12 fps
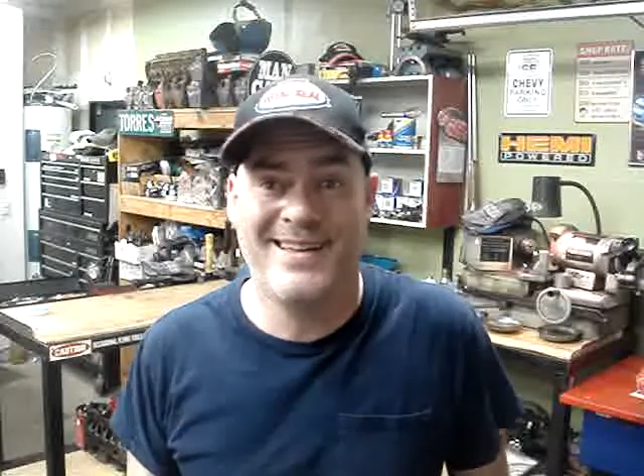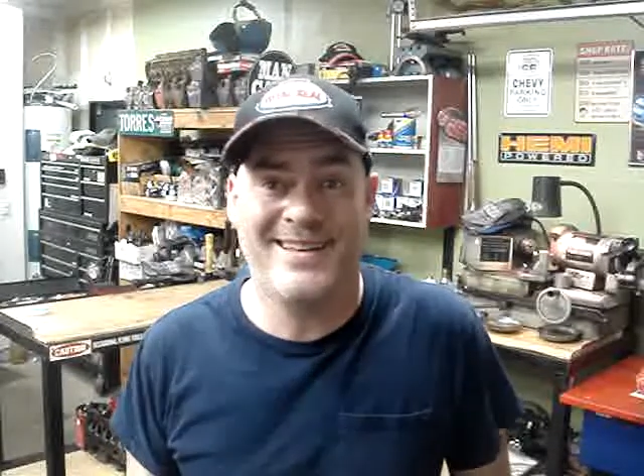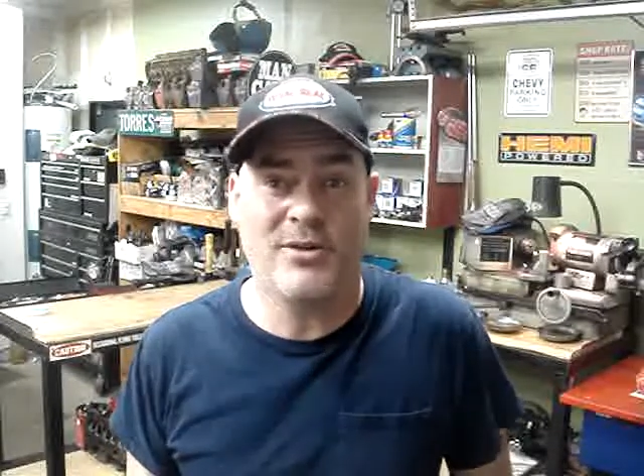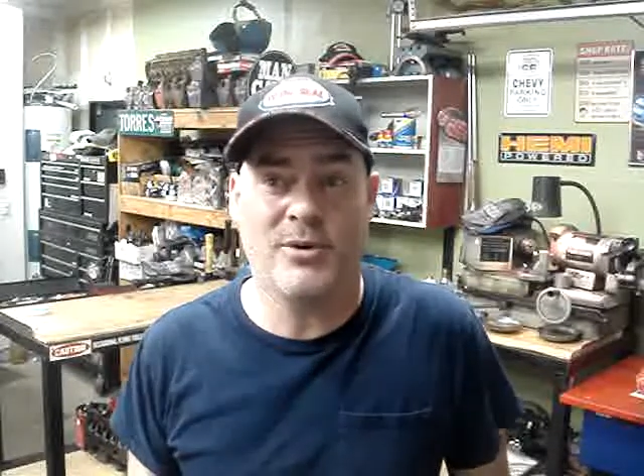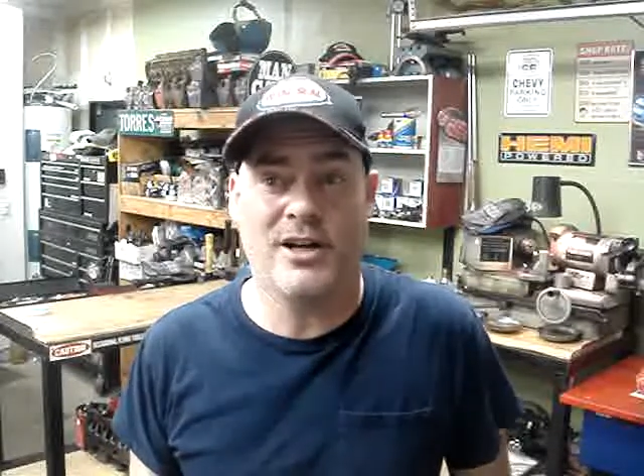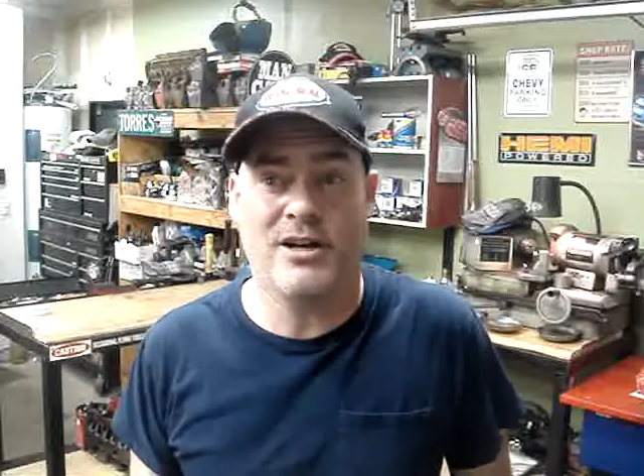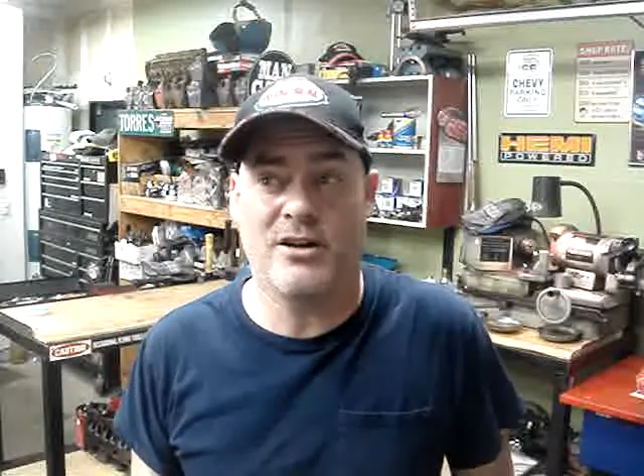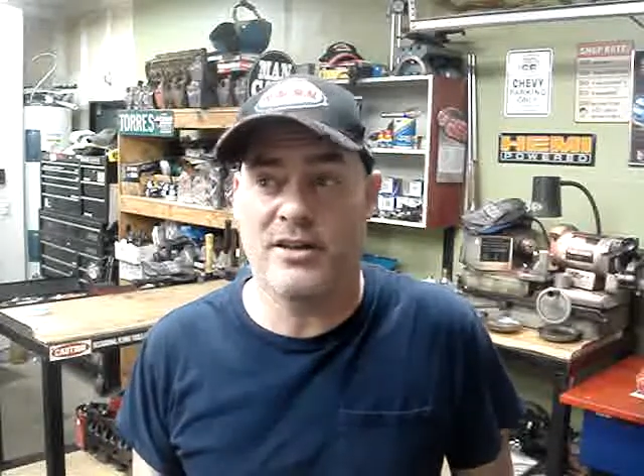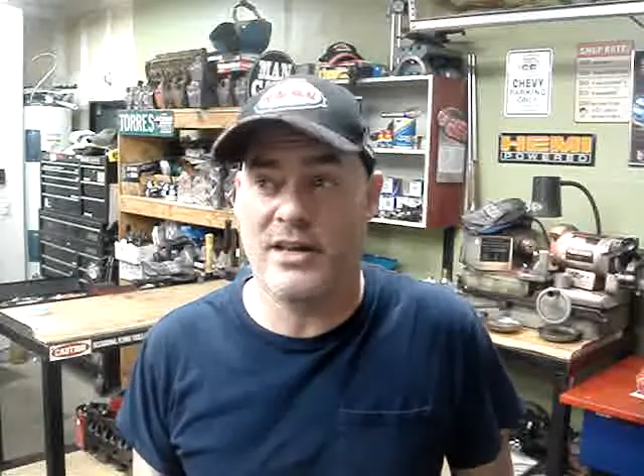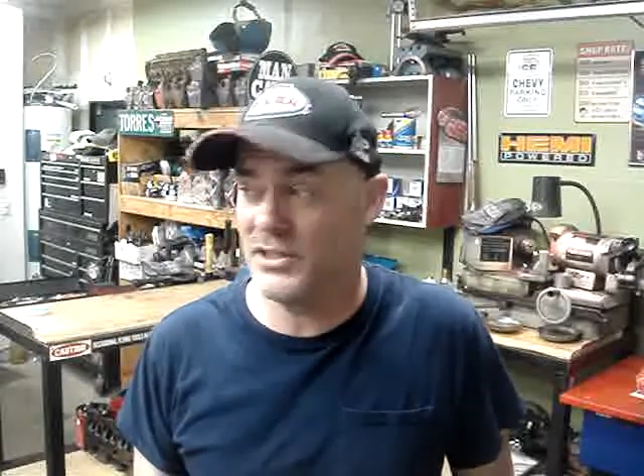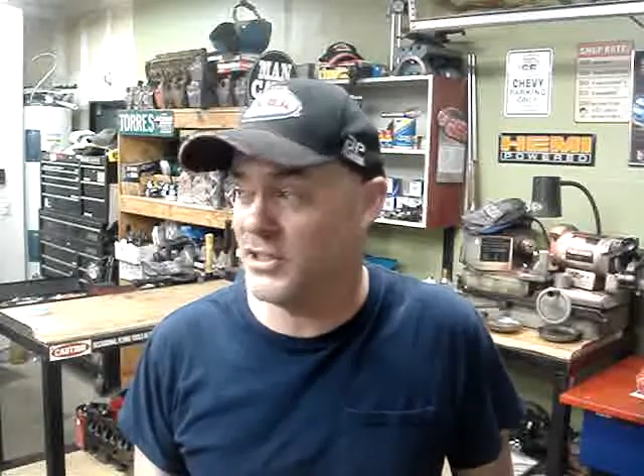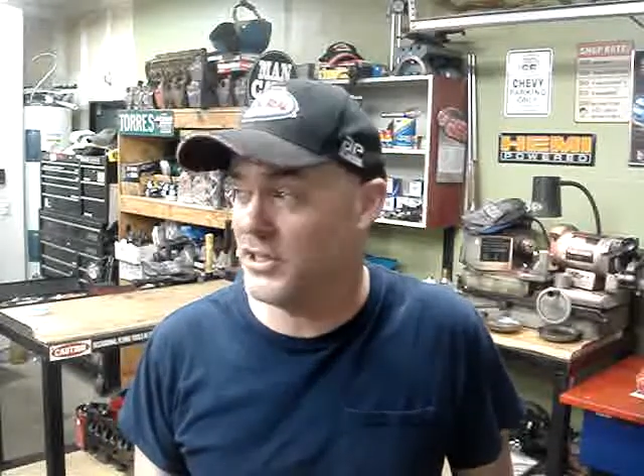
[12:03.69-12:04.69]
Get rid of all
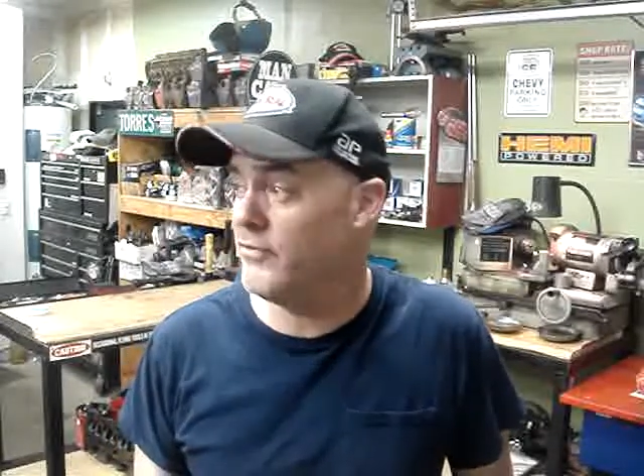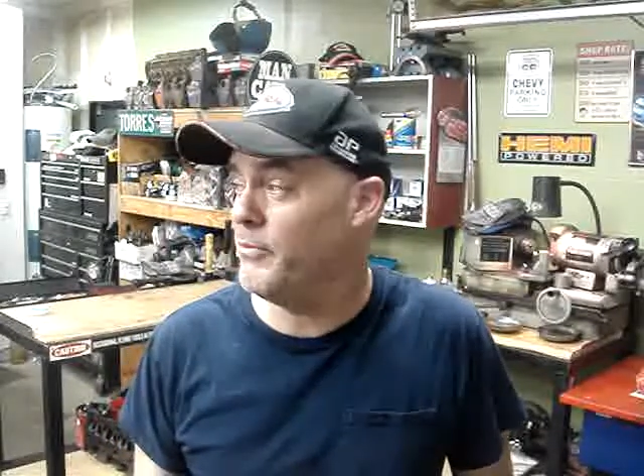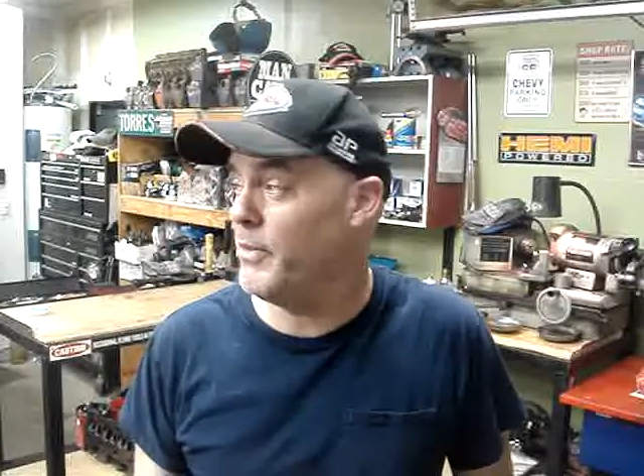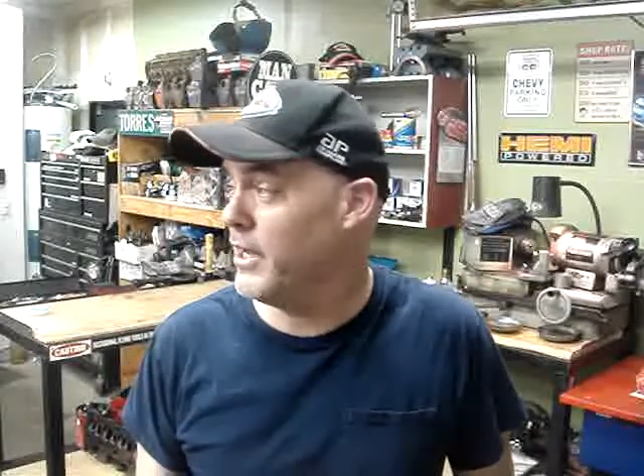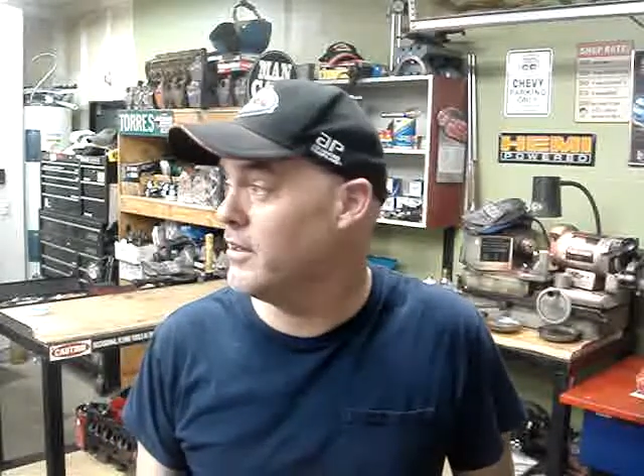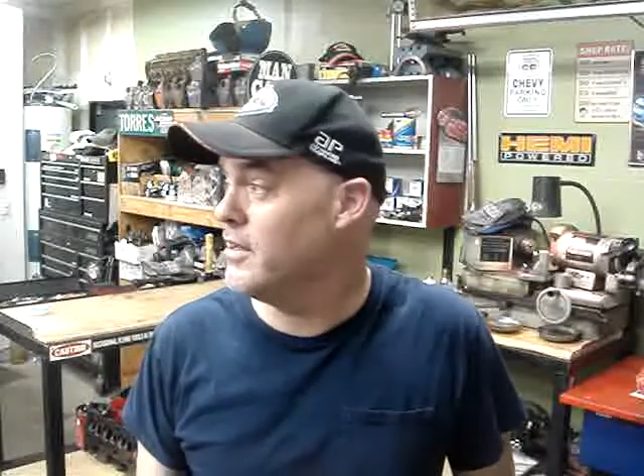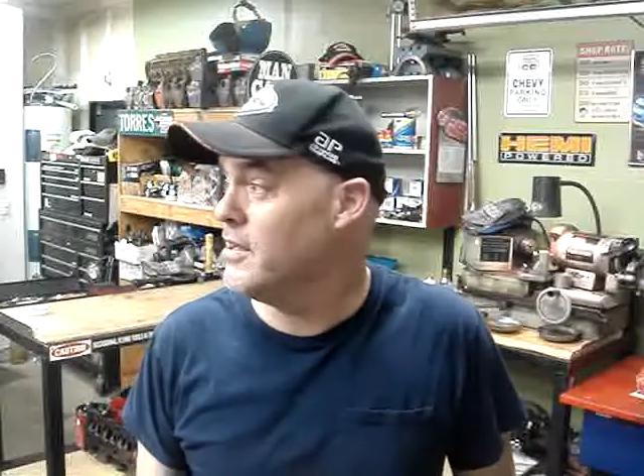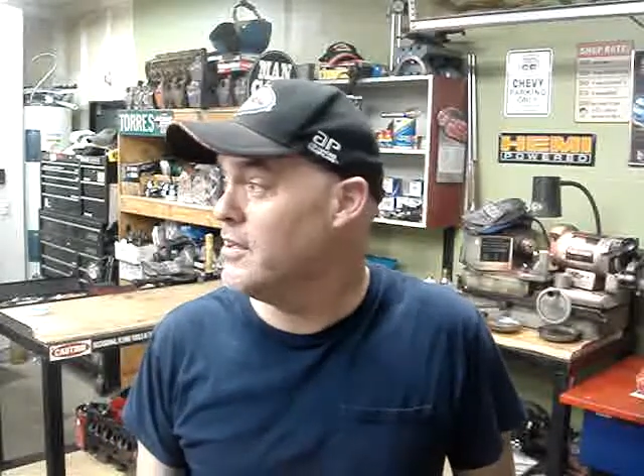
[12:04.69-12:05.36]
that stuff, man.